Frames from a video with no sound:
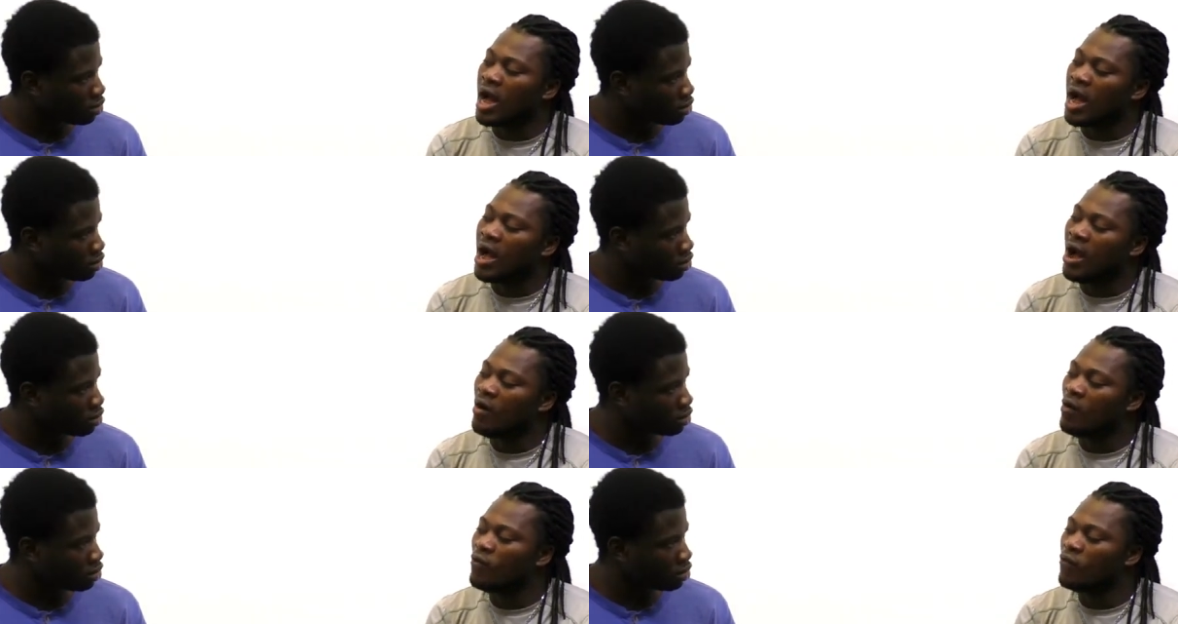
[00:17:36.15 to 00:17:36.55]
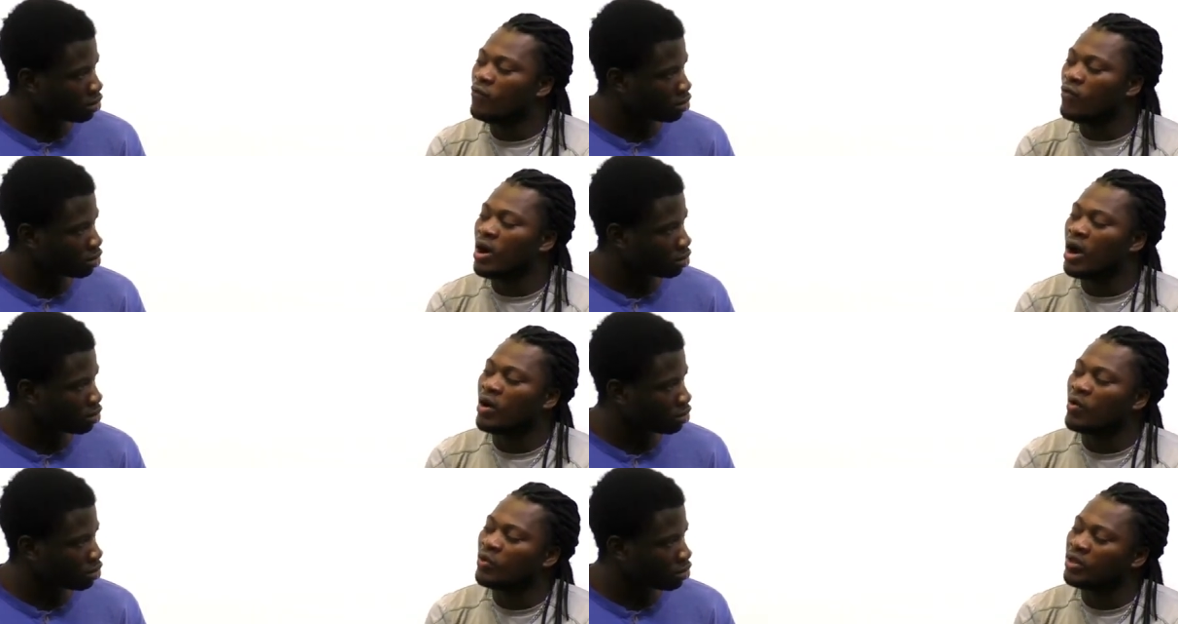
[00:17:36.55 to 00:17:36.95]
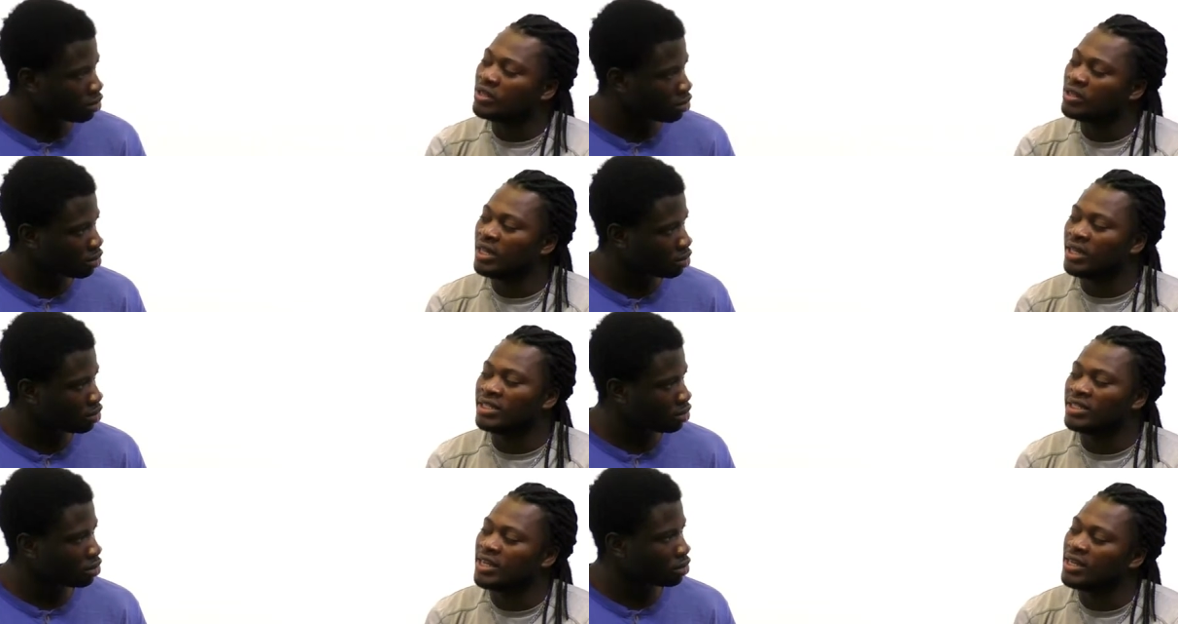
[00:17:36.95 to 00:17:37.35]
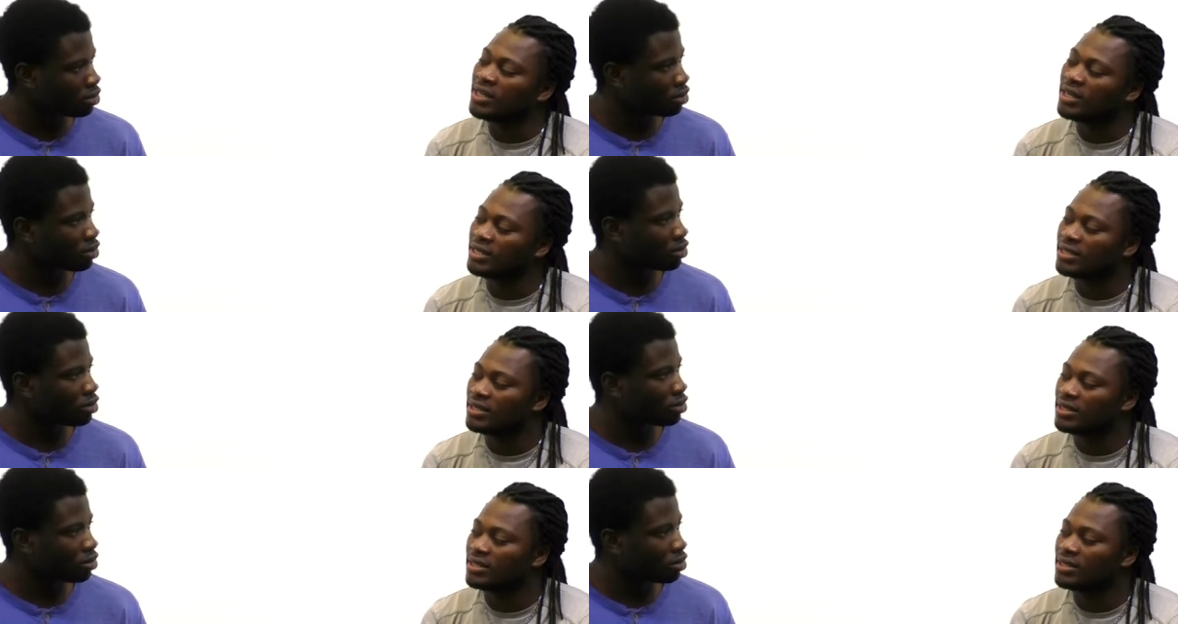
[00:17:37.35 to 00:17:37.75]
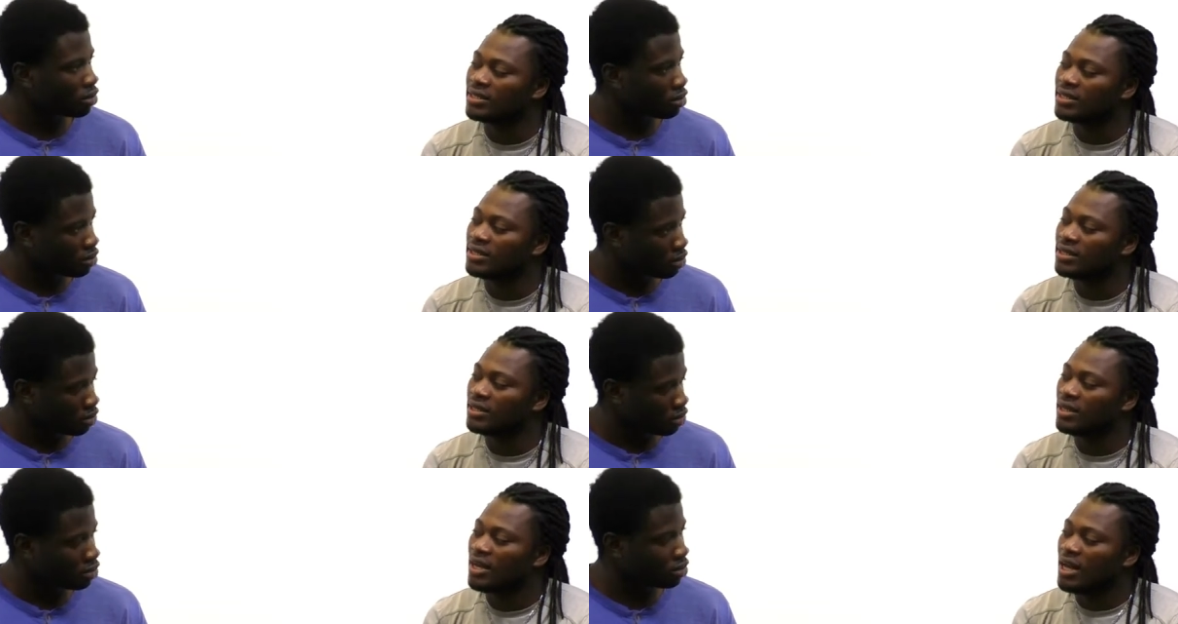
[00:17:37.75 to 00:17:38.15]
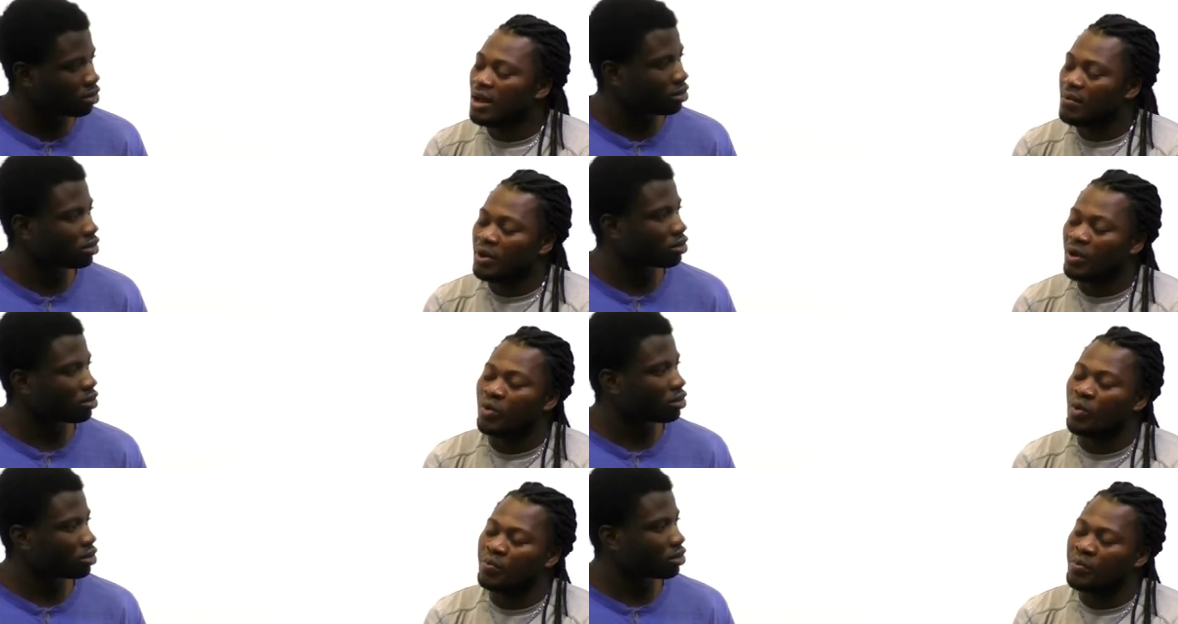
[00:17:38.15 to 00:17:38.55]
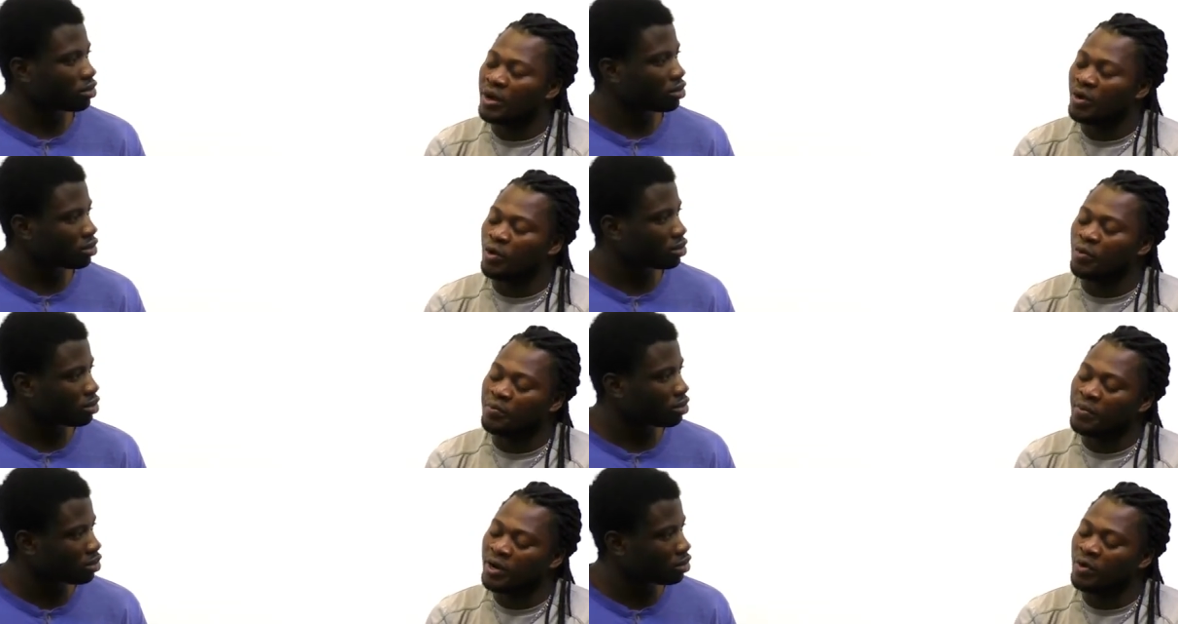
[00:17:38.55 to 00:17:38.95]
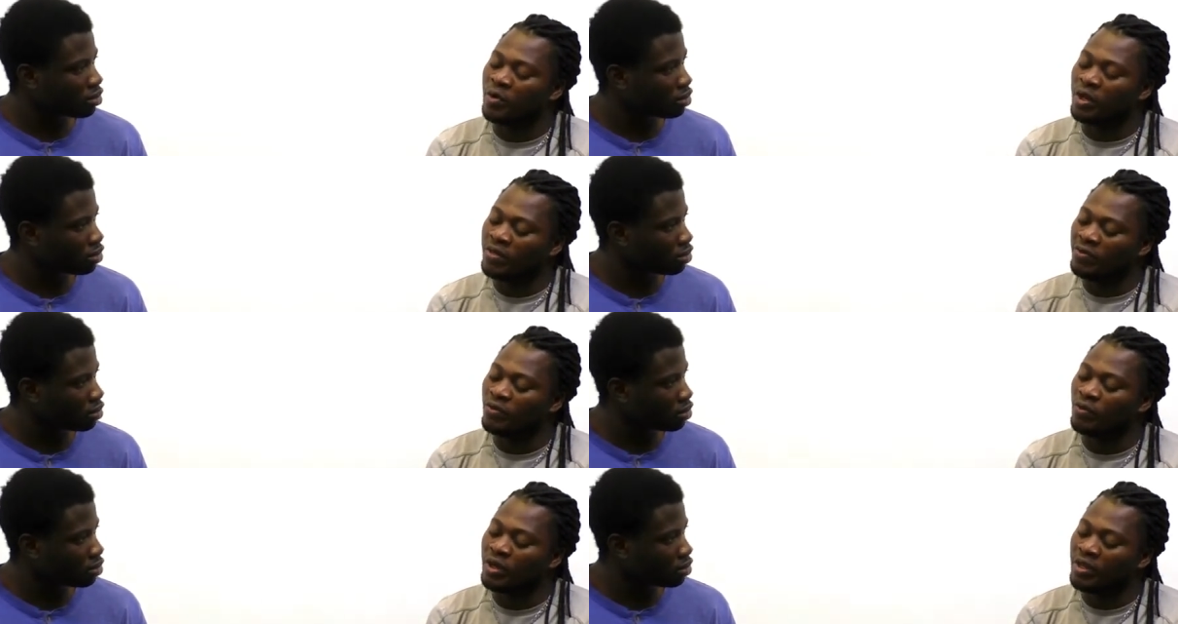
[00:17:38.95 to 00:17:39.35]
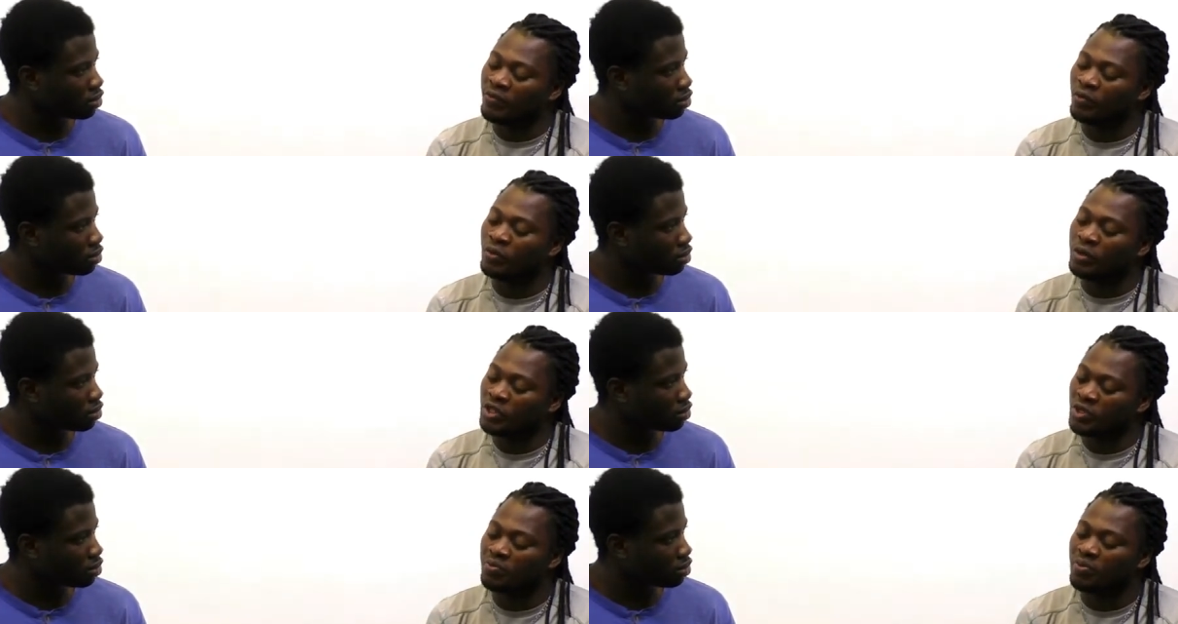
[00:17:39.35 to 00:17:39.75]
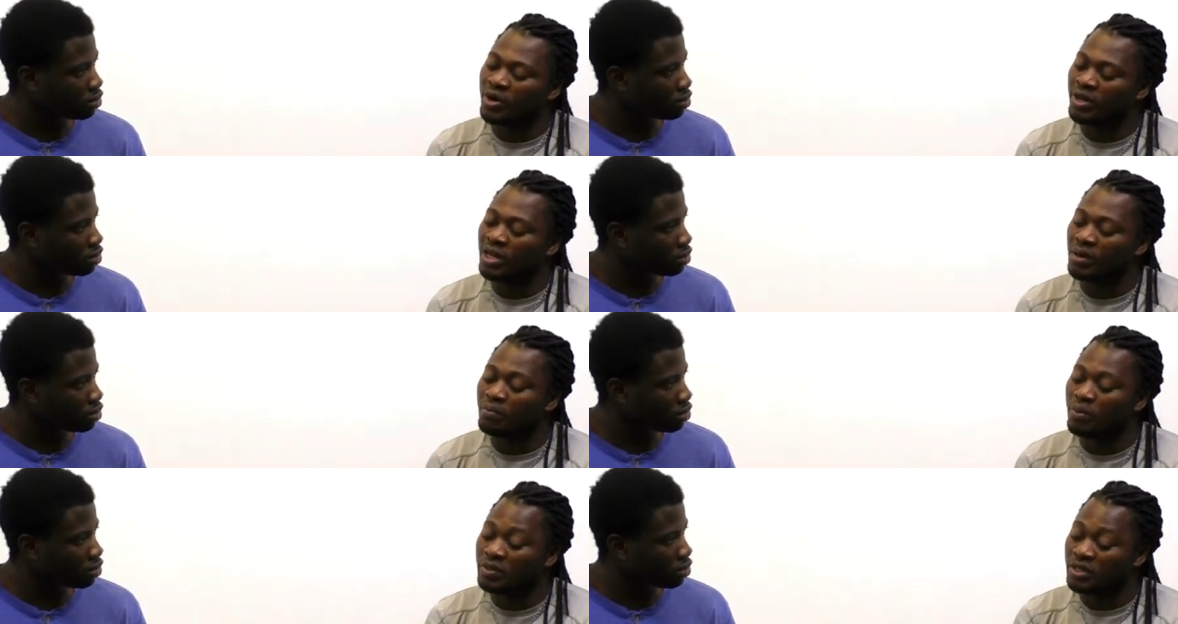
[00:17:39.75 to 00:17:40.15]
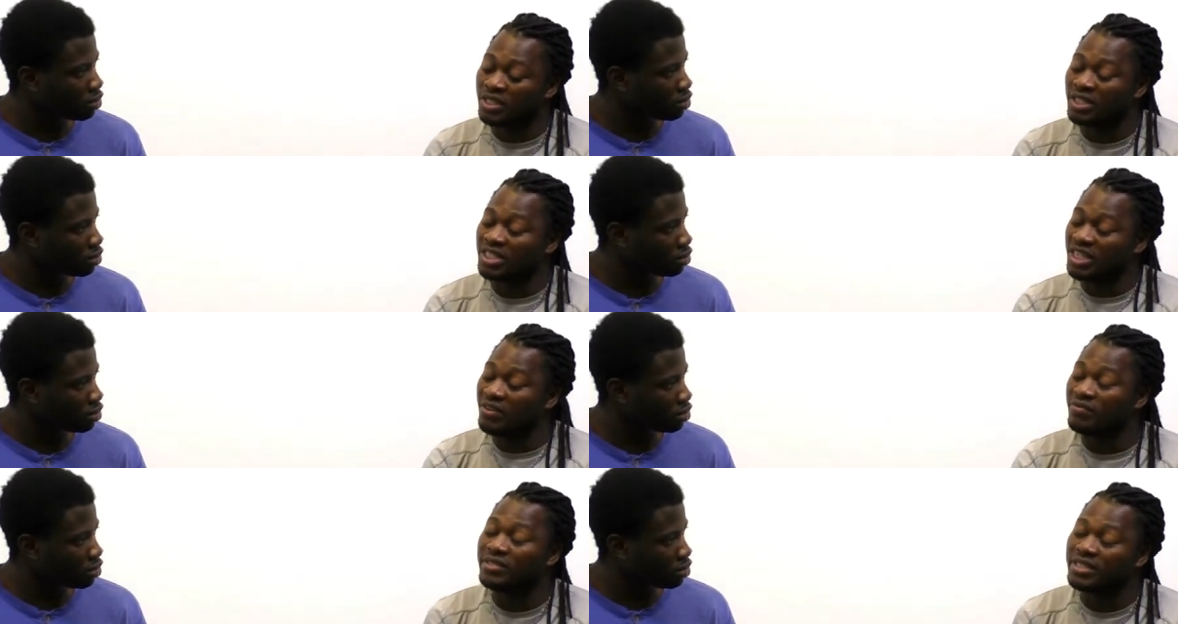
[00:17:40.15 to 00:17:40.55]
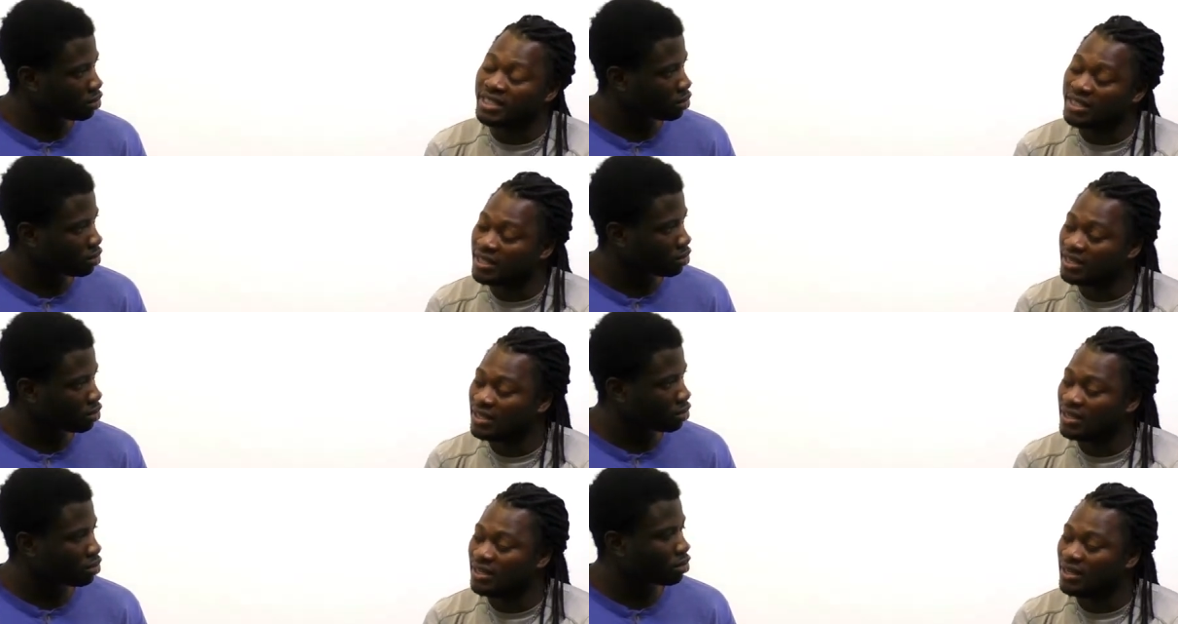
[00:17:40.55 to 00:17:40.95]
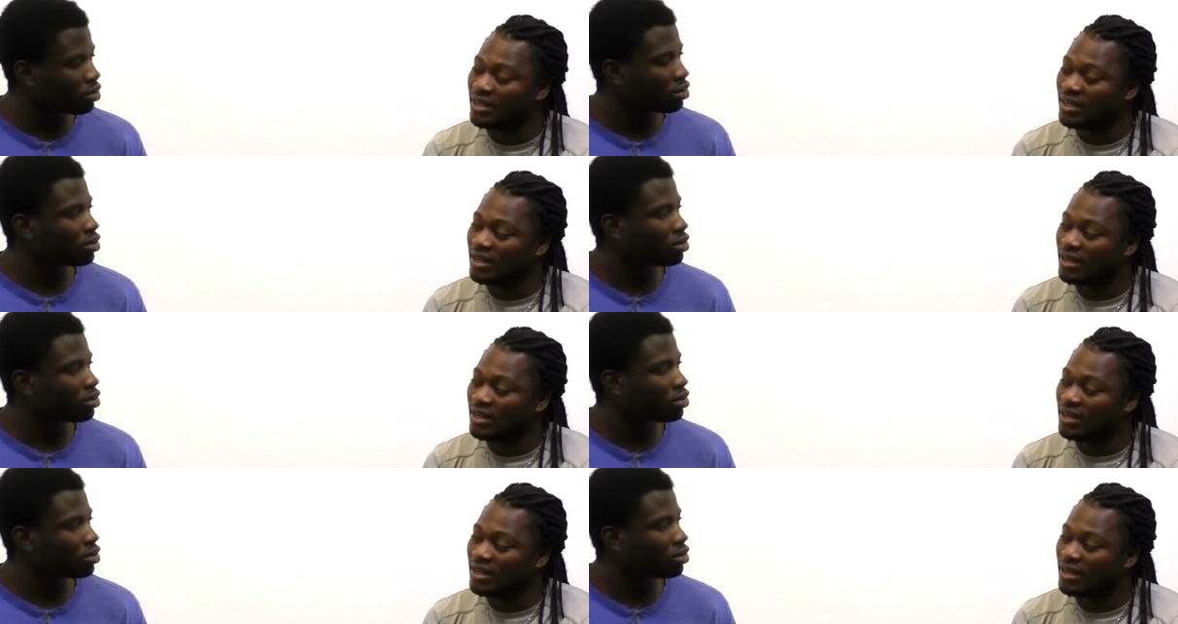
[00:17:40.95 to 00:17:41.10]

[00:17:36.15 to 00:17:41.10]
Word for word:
Speaker 1: how far will that take us? But, but, but if, if we're spreading positivity,